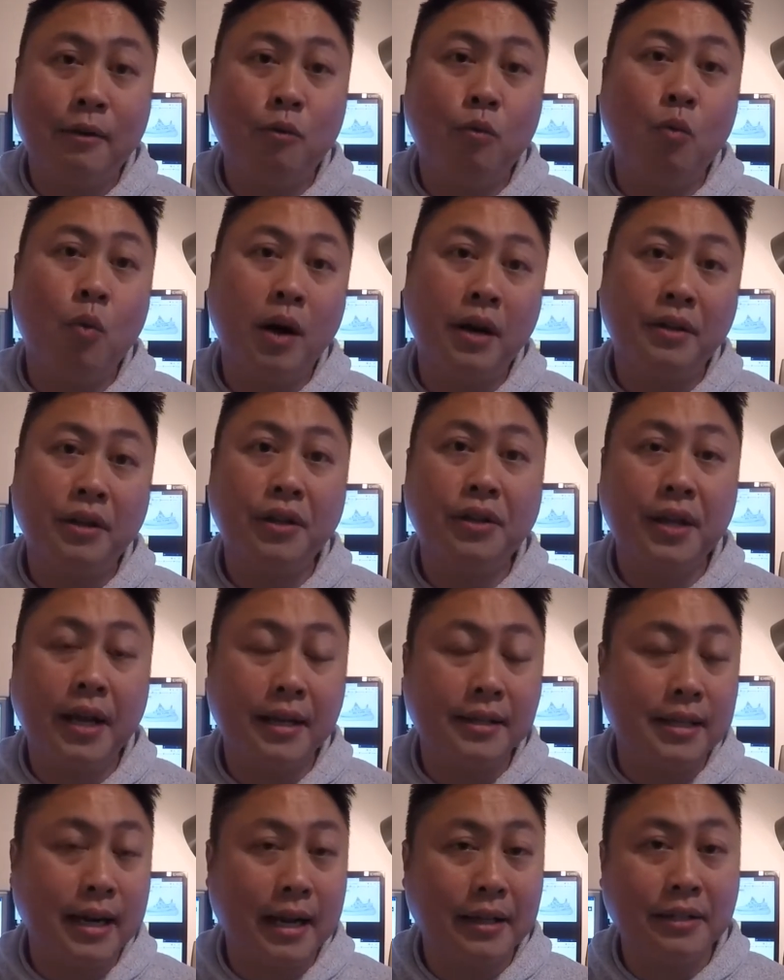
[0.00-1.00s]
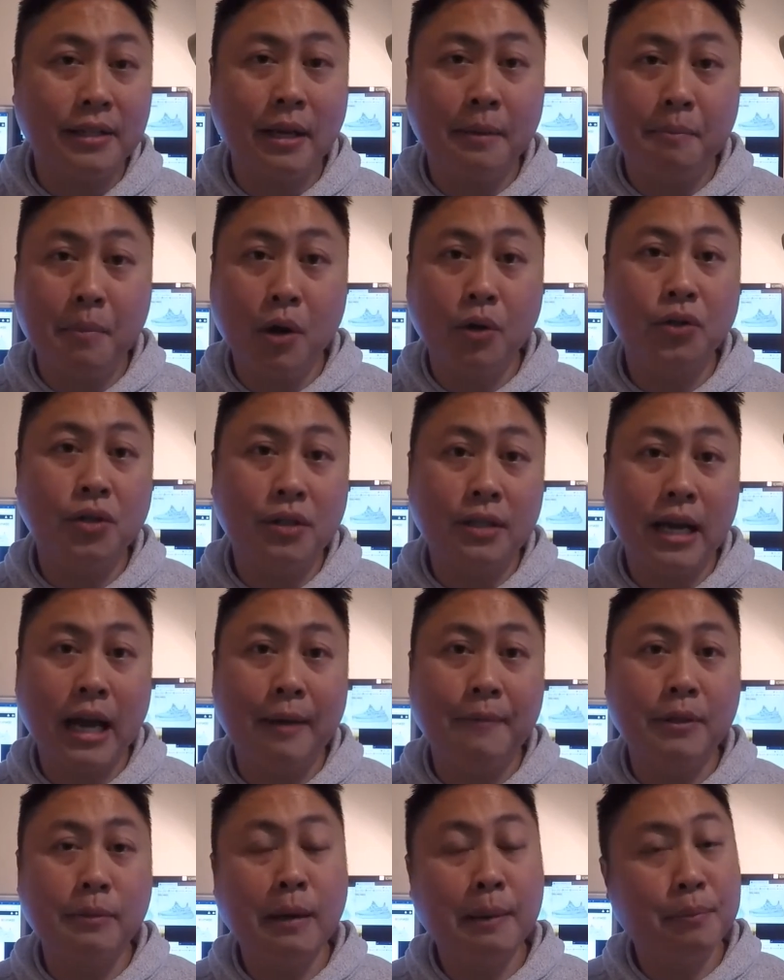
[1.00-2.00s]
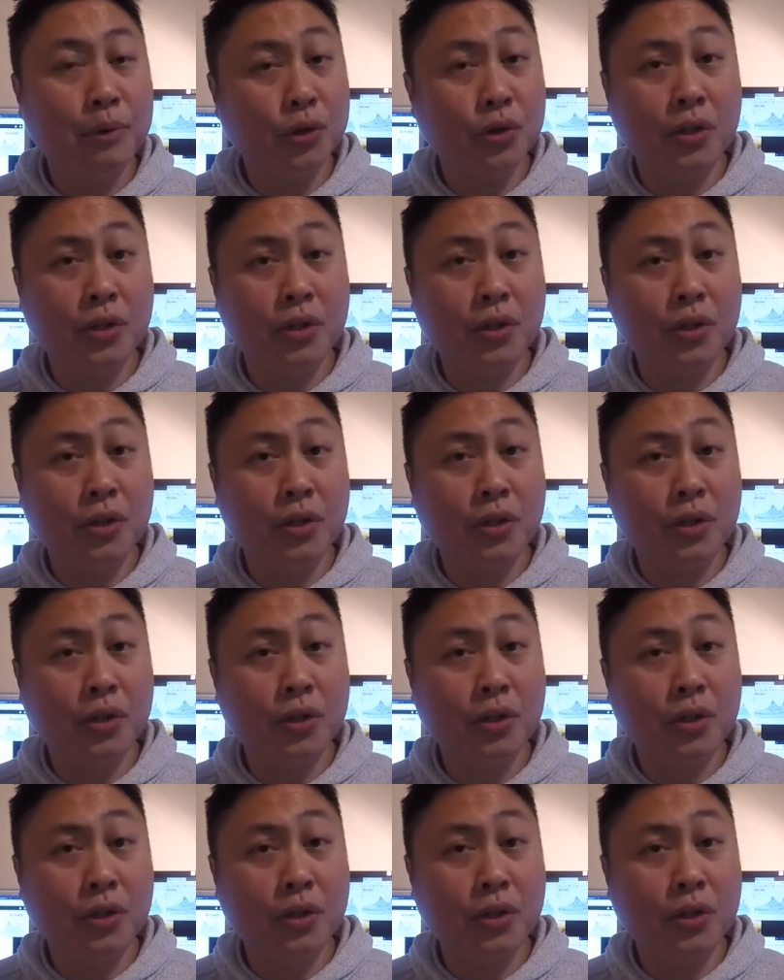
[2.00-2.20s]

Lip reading: one of the things that I see most of the time is people